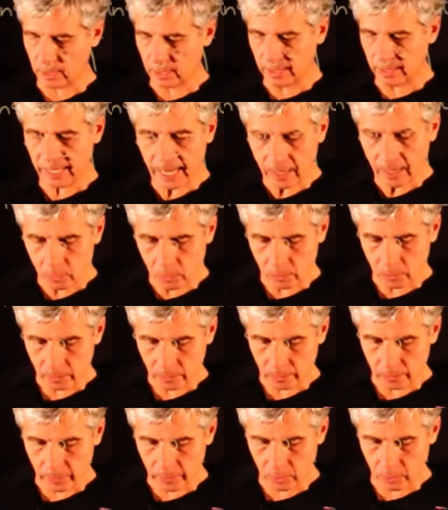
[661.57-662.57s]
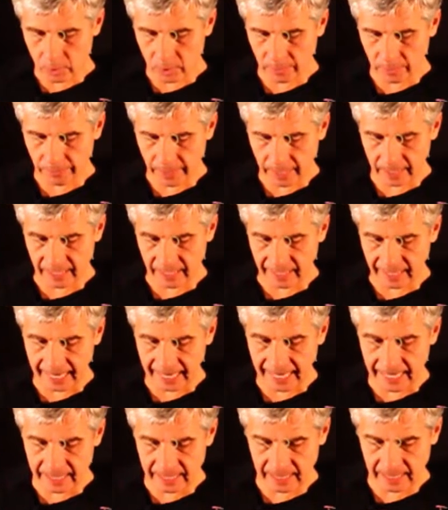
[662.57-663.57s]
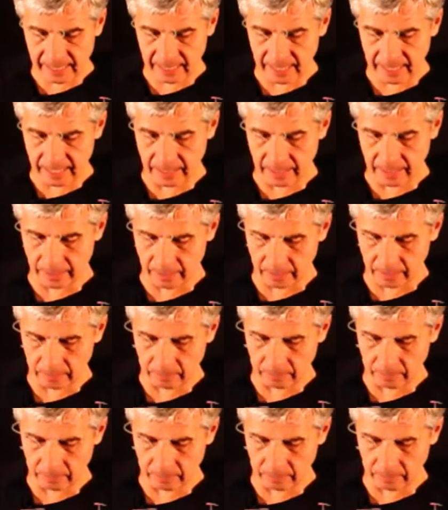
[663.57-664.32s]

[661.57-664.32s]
now we use the fact that S is linear.